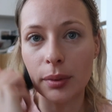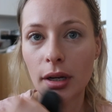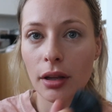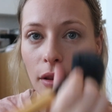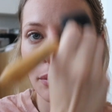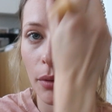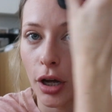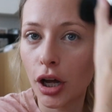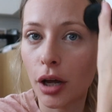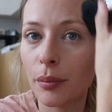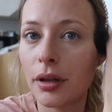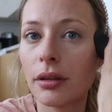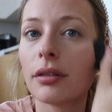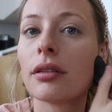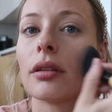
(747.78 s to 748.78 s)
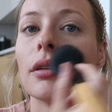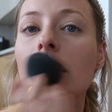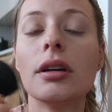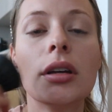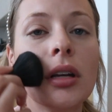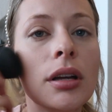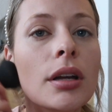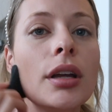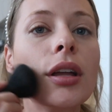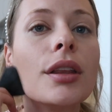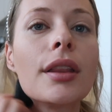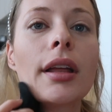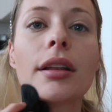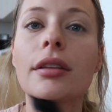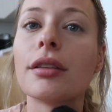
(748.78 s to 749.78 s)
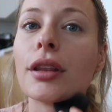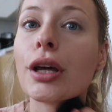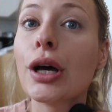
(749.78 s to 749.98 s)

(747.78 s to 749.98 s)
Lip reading: been in the Bahamas? That's the